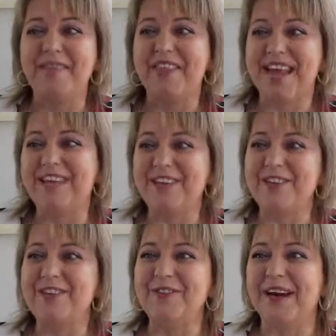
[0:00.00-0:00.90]
Then
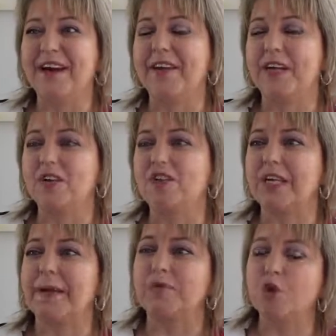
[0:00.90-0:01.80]
you are in good
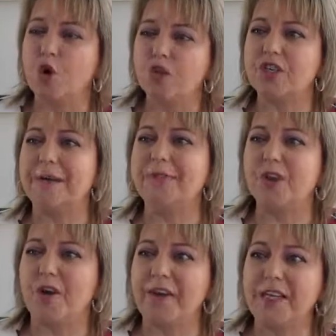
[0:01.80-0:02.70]
shape. George, I'm
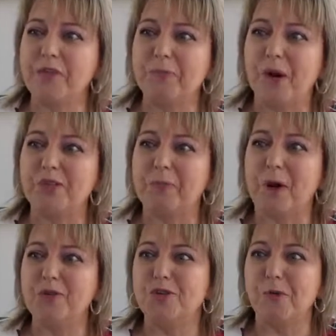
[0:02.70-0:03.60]
sorry you
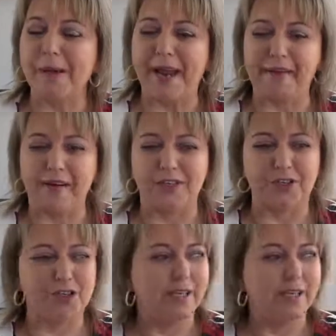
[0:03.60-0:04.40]
postponed your marriage.